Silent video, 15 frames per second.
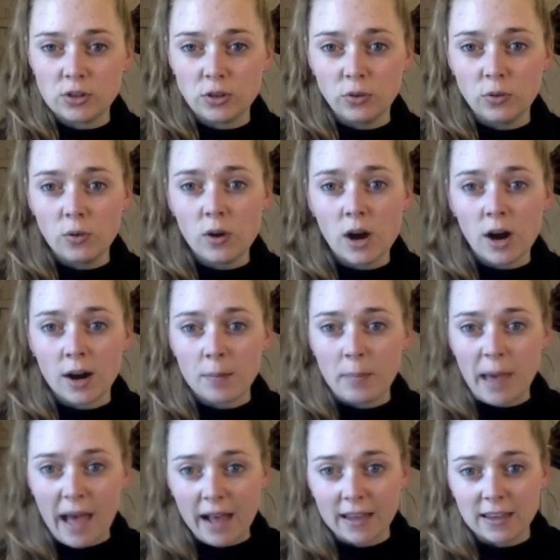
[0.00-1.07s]
to our
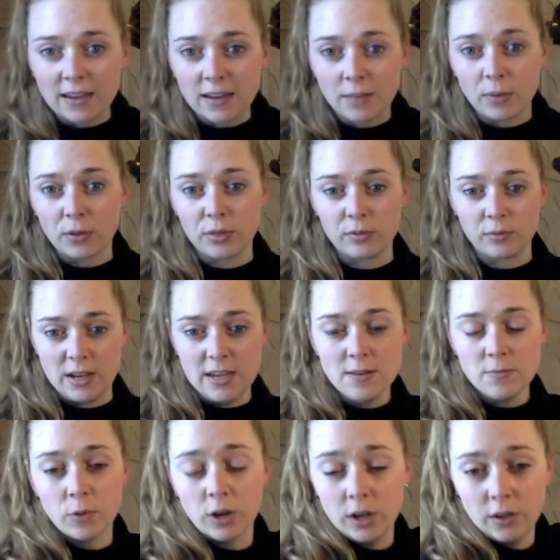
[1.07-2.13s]
packet number 3.
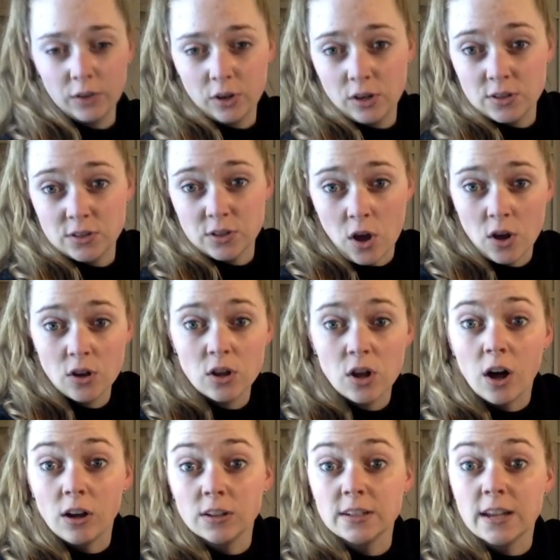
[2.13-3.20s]
We're going to learn a song
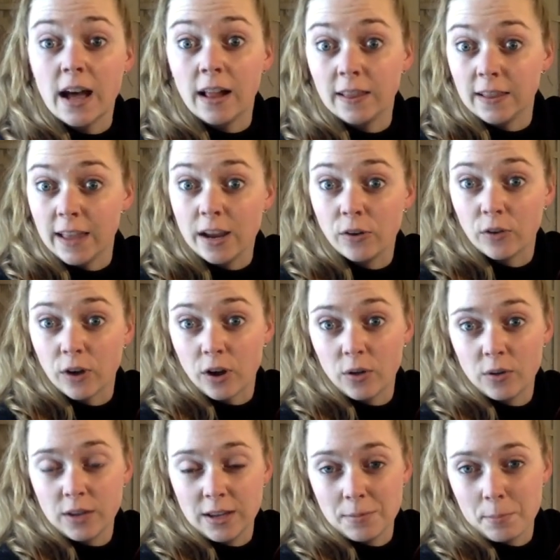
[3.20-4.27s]
called
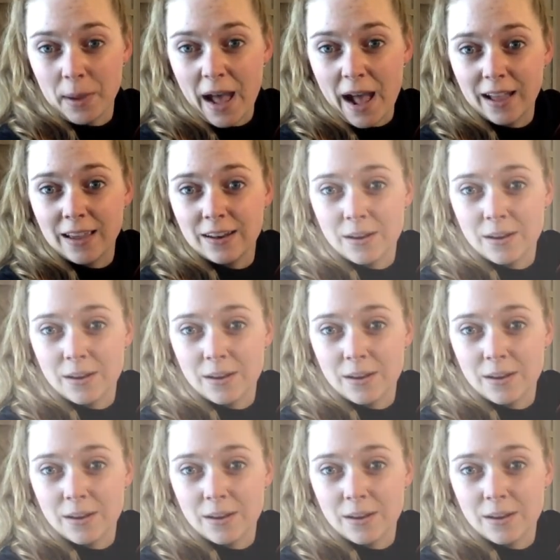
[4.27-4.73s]
Allegro in packet